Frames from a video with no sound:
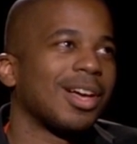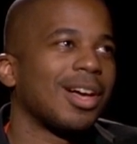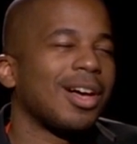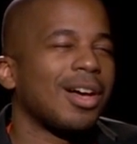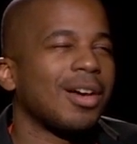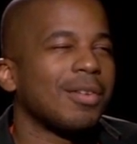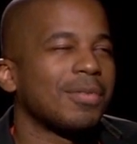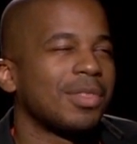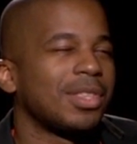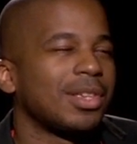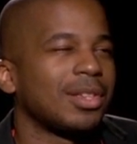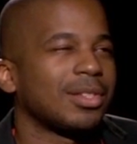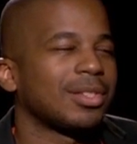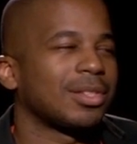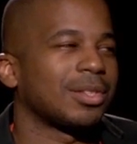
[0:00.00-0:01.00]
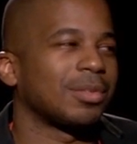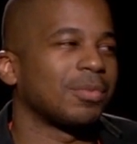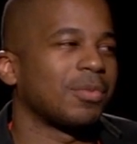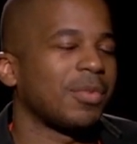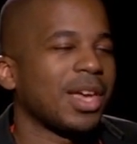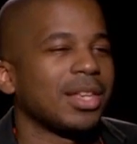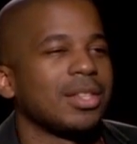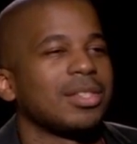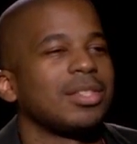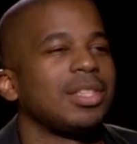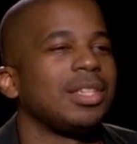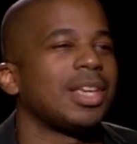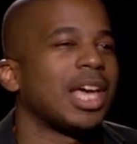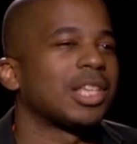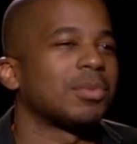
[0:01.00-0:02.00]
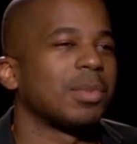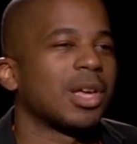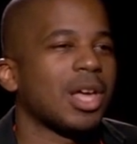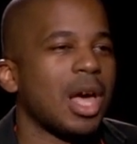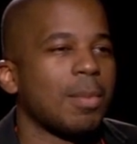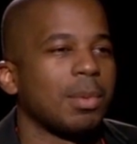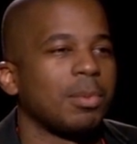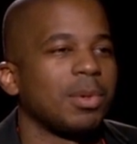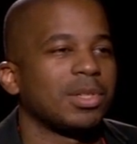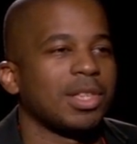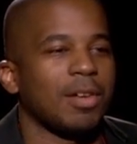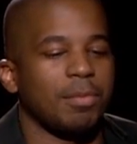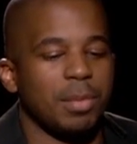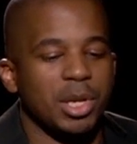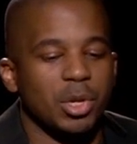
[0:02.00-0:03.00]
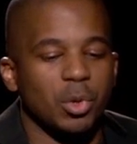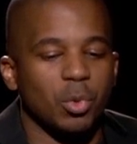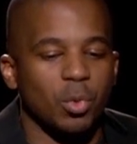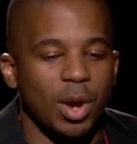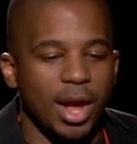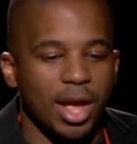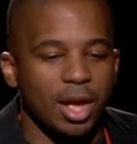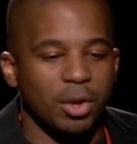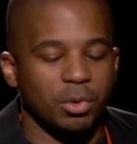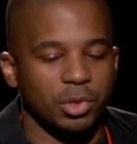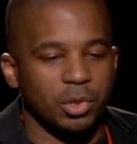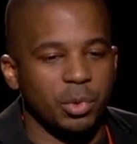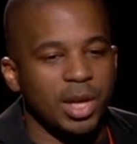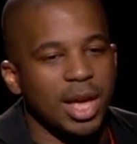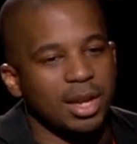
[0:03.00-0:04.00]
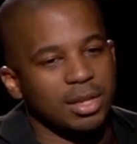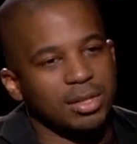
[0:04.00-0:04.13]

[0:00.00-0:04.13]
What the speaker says: of this fantasy X-Men comic books have been around to kind